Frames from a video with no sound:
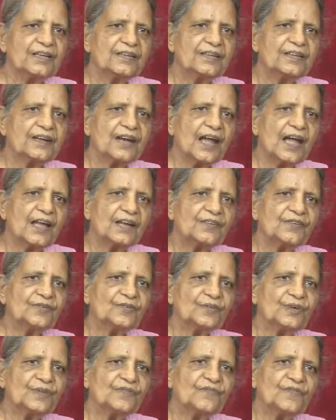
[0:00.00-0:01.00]
Try to
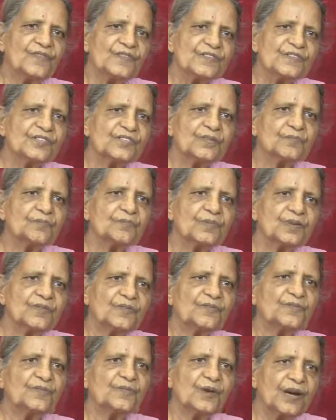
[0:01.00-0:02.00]
convince him
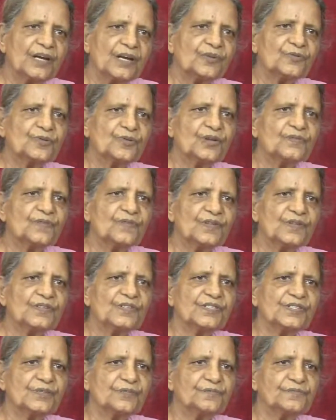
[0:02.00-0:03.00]
if you are to
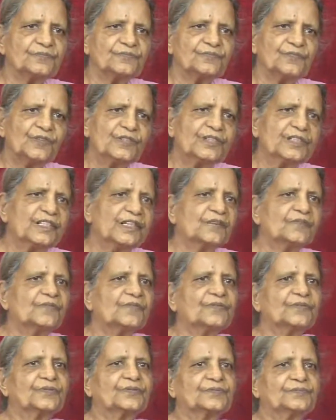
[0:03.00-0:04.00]
convince him with love
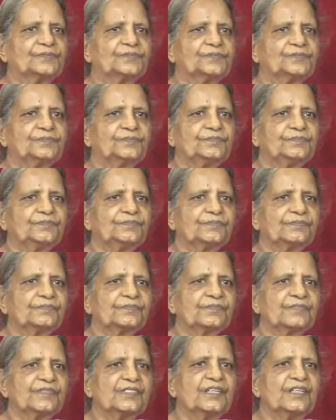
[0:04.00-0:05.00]

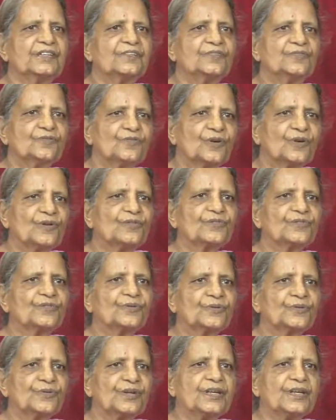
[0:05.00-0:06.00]
that you
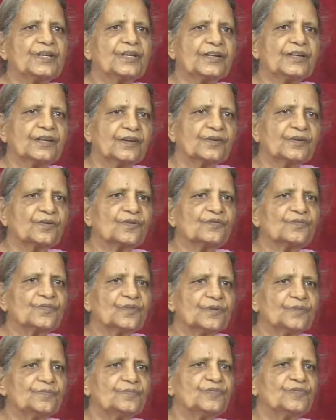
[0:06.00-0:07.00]
also take care of
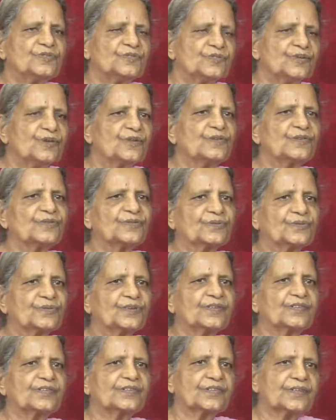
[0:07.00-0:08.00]
him, you also
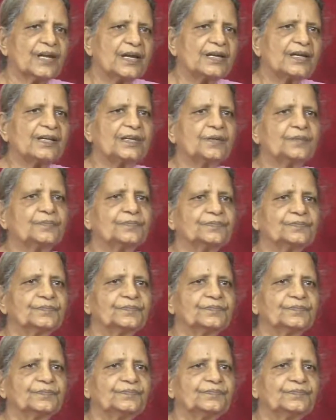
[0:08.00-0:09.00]
understand him
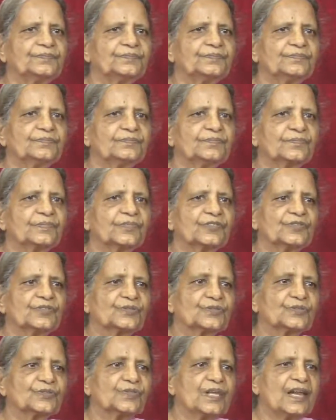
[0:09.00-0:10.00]

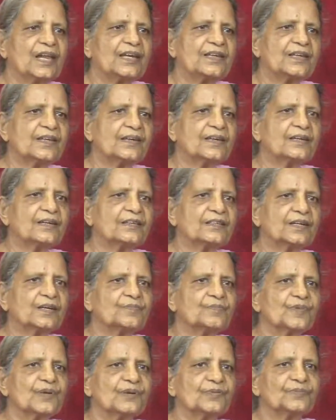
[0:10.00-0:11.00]
so that he can
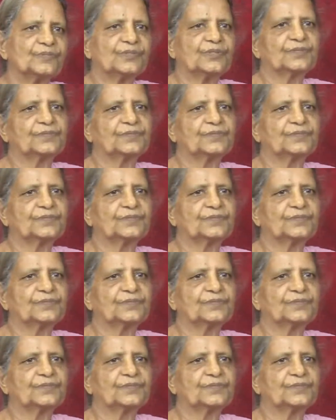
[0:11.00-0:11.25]
come round.